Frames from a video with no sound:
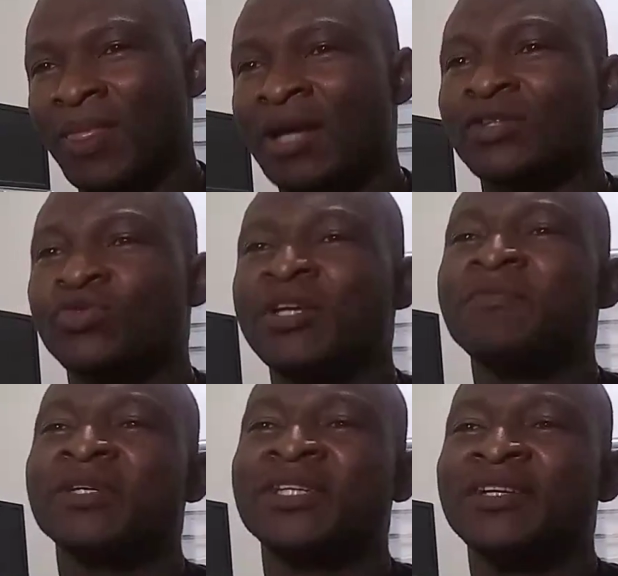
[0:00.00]
And
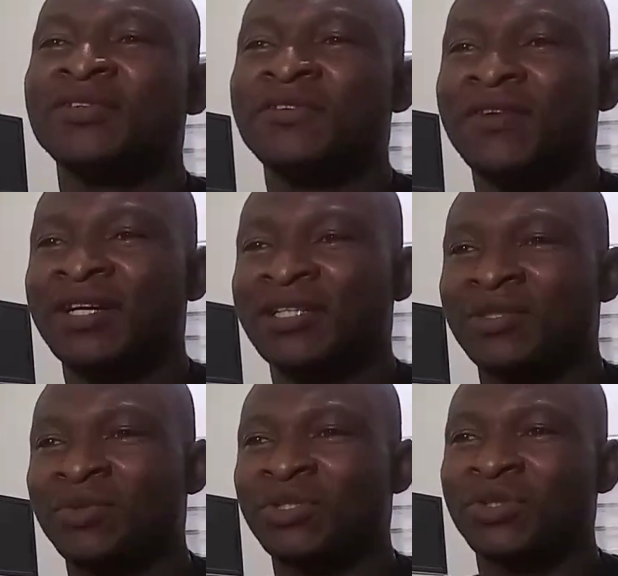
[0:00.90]
20% of
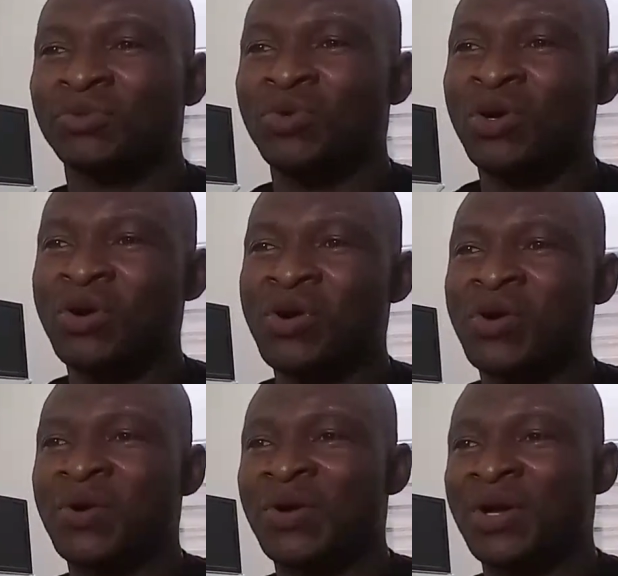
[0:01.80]
attenuation will
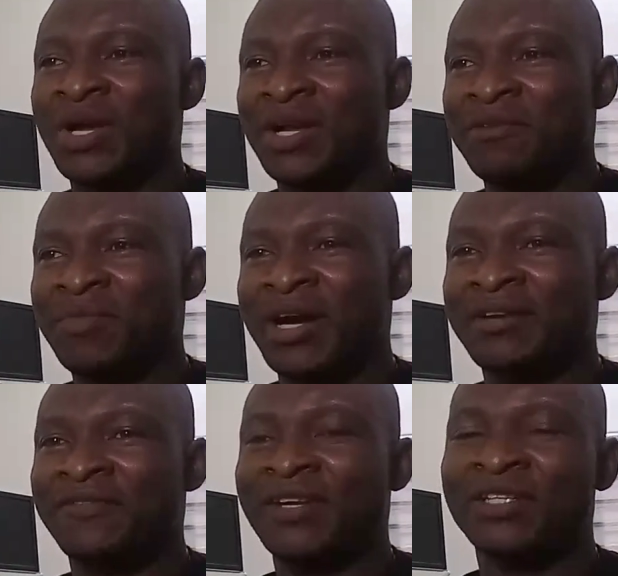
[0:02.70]
occur by
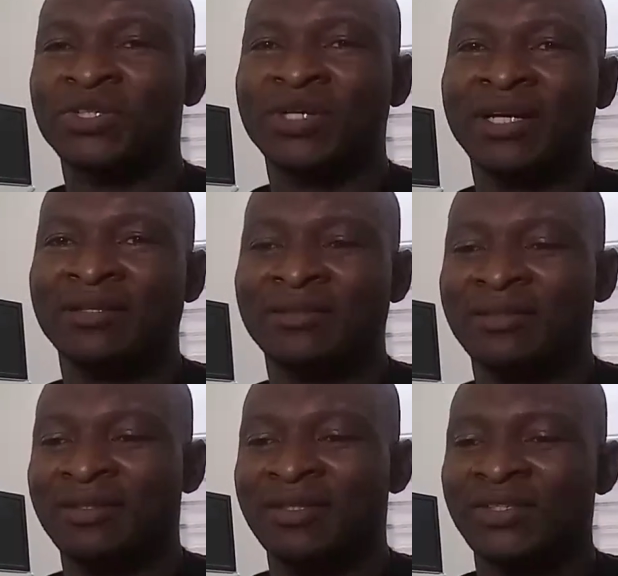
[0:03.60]
reflection and
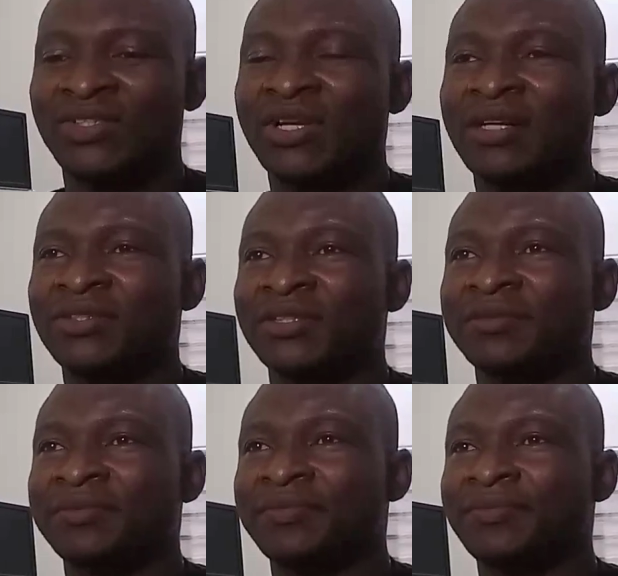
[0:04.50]
scattering.